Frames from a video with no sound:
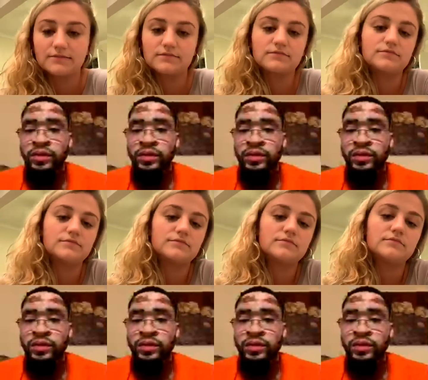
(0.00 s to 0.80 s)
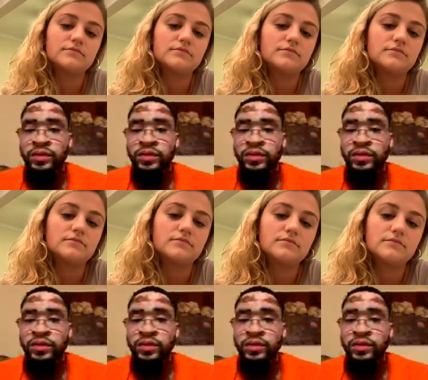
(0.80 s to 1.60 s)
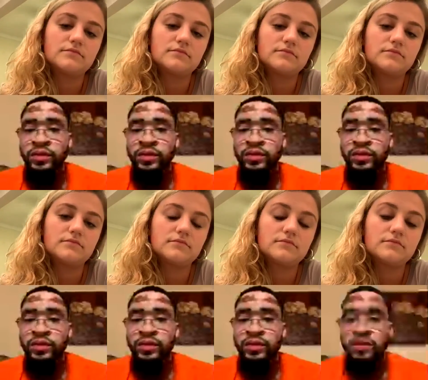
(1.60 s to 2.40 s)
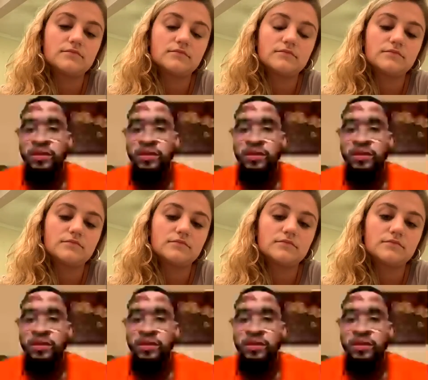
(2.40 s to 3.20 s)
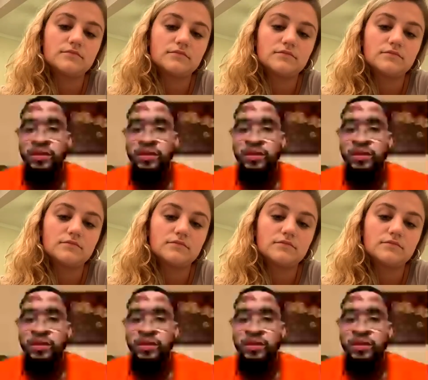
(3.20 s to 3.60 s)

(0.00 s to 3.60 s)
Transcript: (silence)